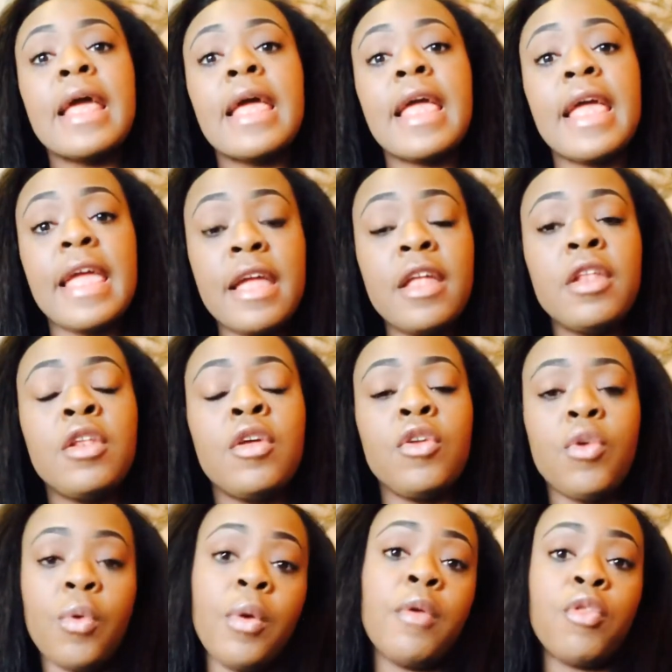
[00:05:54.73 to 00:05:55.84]
in
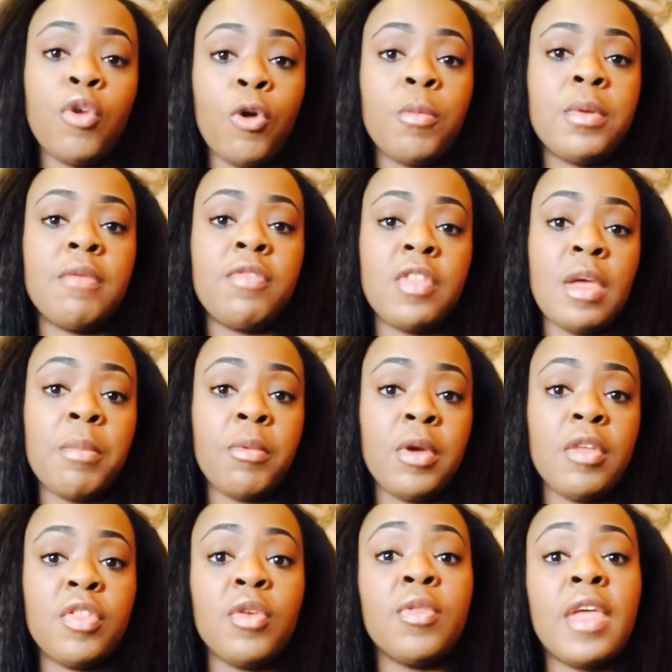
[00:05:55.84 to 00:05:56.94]
your interpretive
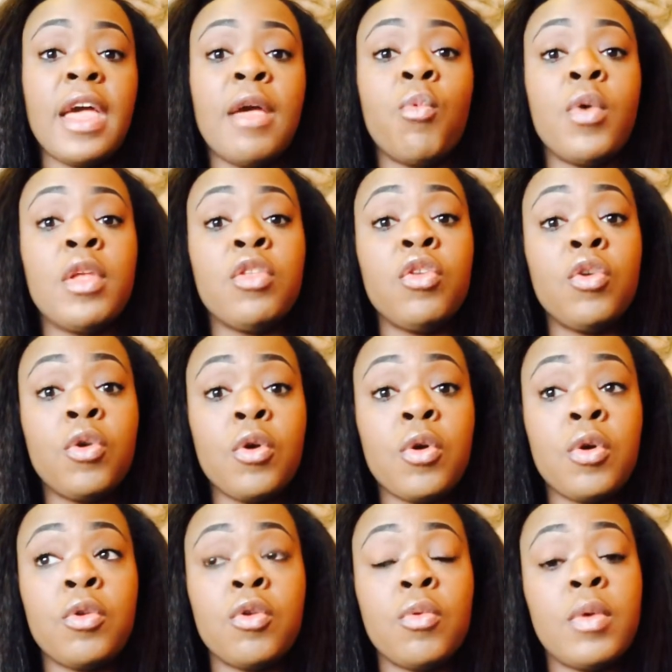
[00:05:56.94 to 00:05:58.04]
summary, so that when
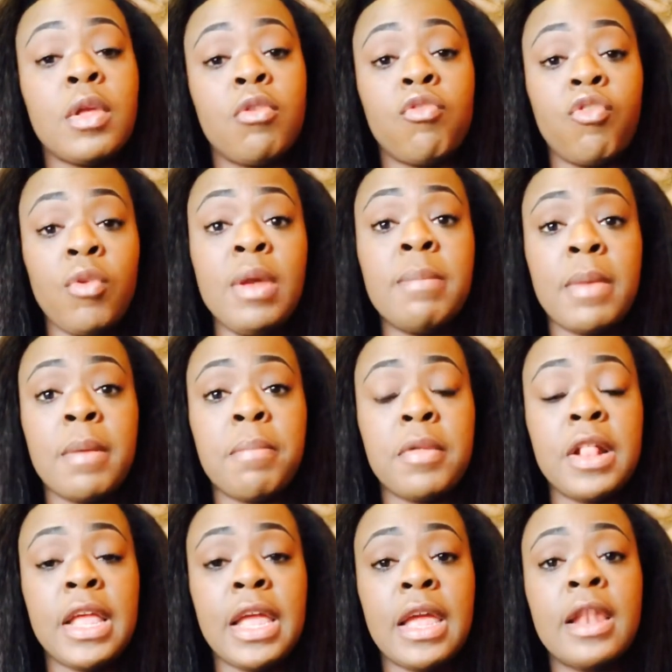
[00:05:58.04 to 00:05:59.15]
you're doing your treatment
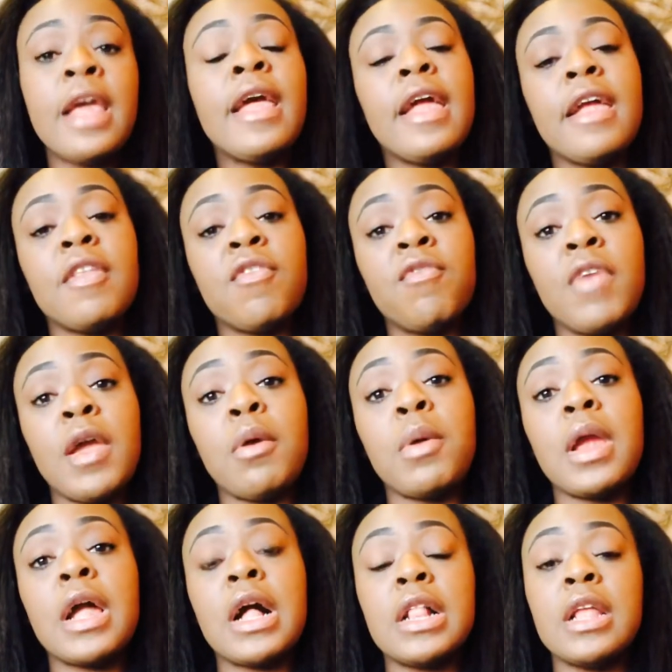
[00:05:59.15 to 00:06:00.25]
plan, it's
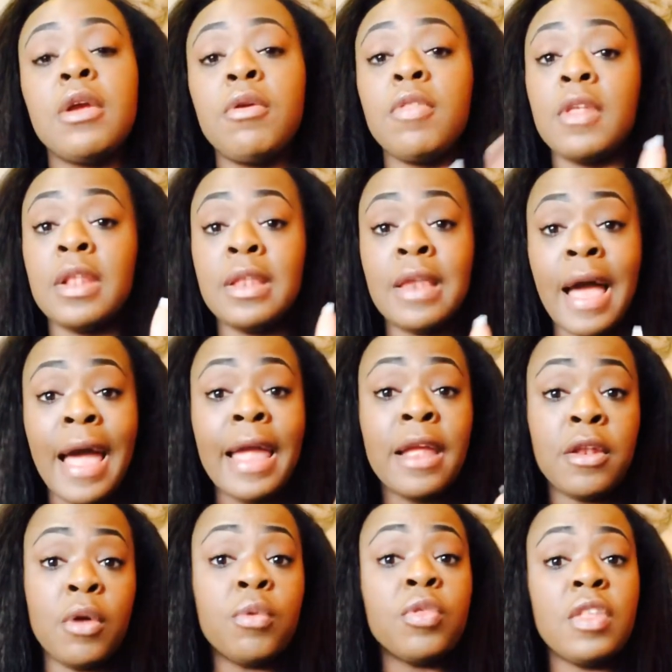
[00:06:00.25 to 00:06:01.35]
very clear the
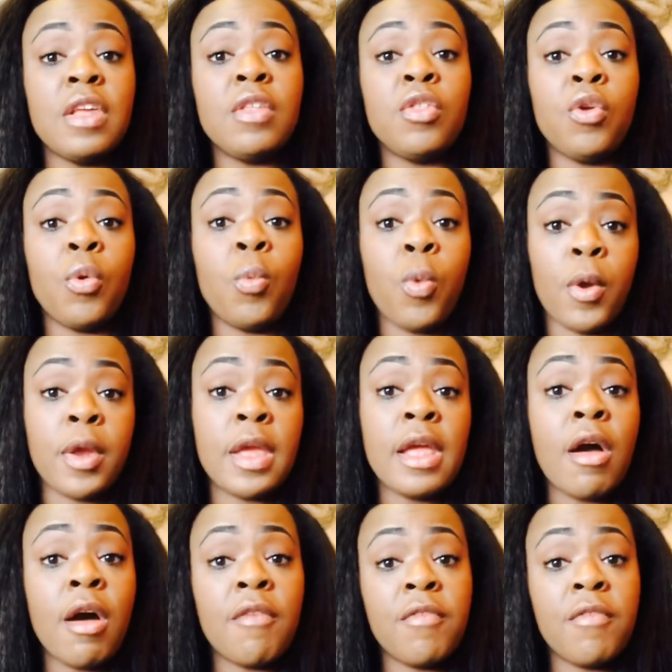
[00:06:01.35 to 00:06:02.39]
diagnoses you're working off